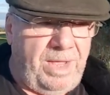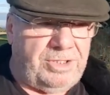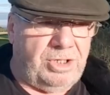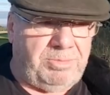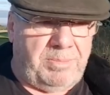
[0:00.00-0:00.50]

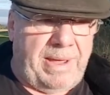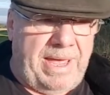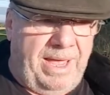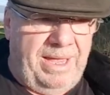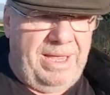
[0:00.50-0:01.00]
to
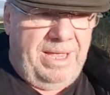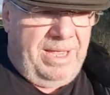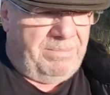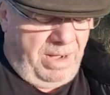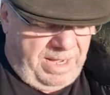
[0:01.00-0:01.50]
prepare
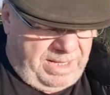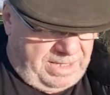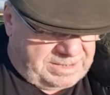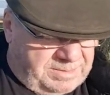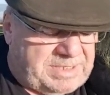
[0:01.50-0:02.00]

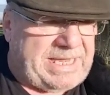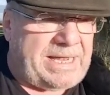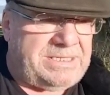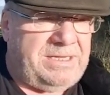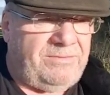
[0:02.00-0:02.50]
my
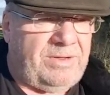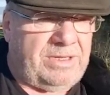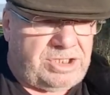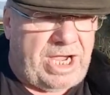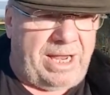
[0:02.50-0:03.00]
substantive
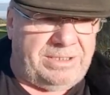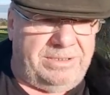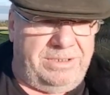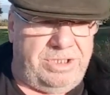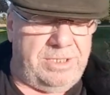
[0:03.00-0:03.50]

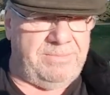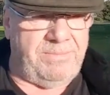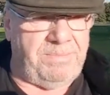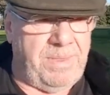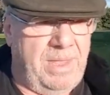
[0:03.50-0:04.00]
challenge
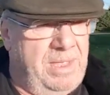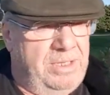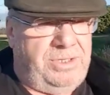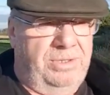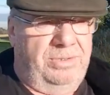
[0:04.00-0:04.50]

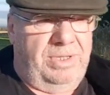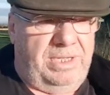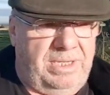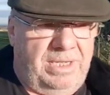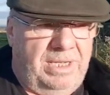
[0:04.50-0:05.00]
to
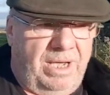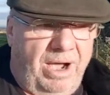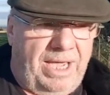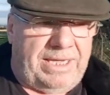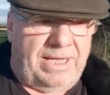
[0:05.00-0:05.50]
the
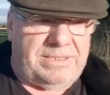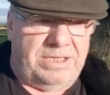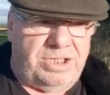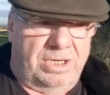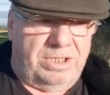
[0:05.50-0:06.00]
IGAS
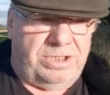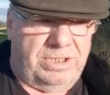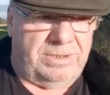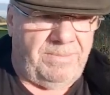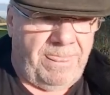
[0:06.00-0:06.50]

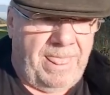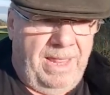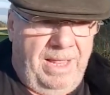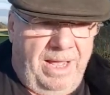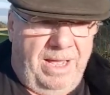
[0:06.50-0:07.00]
injunction
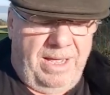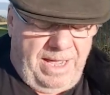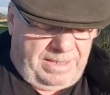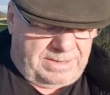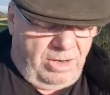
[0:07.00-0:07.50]

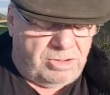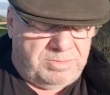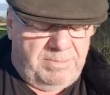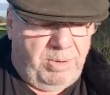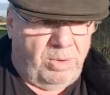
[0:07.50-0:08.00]
at
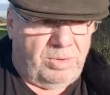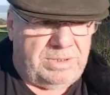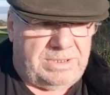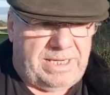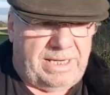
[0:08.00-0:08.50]
Ellesmere Port,
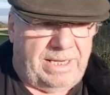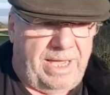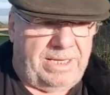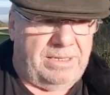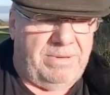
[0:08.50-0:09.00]
Tinker
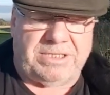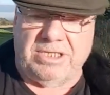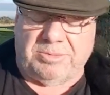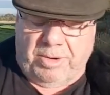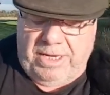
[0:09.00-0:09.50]
Lane and
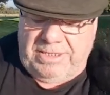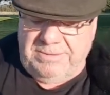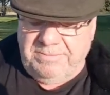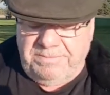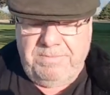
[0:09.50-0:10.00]
Mission
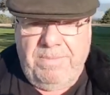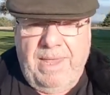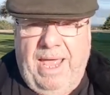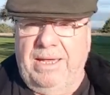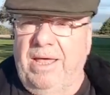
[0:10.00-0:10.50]
Springs.
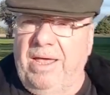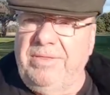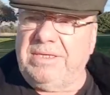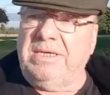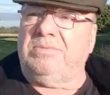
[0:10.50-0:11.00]
And
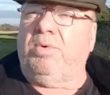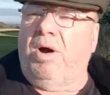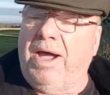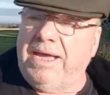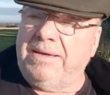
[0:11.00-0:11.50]
this is
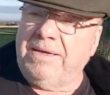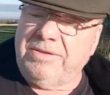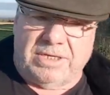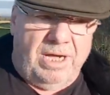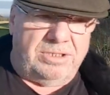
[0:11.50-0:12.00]
why
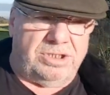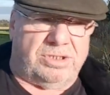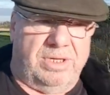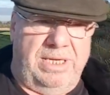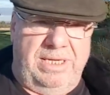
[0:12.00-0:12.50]
the
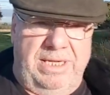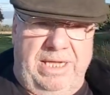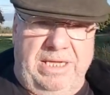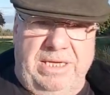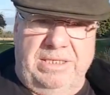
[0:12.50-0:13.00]
country
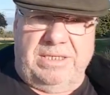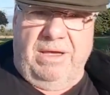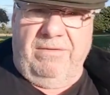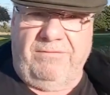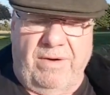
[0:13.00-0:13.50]
is
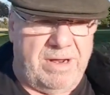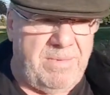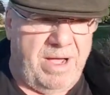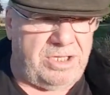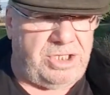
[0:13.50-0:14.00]
very
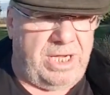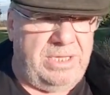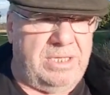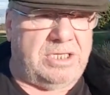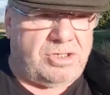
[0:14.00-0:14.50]
much
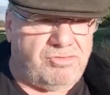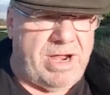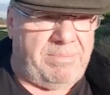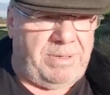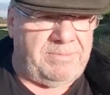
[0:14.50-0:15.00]
in the
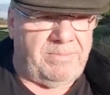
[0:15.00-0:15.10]
grip